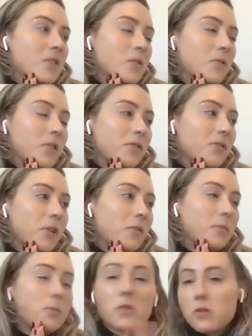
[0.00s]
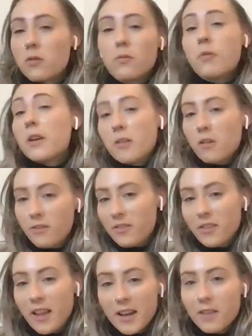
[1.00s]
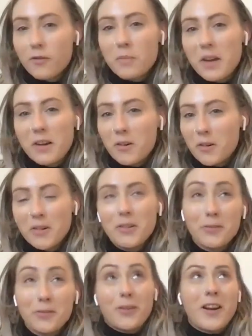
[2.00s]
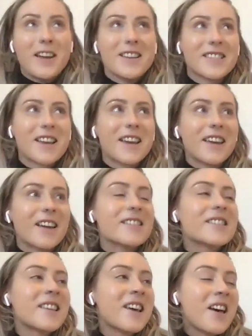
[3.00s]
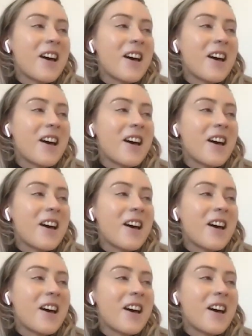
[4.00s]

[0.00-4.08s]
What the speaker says: sort of real, for lack of a better phrase, I guess.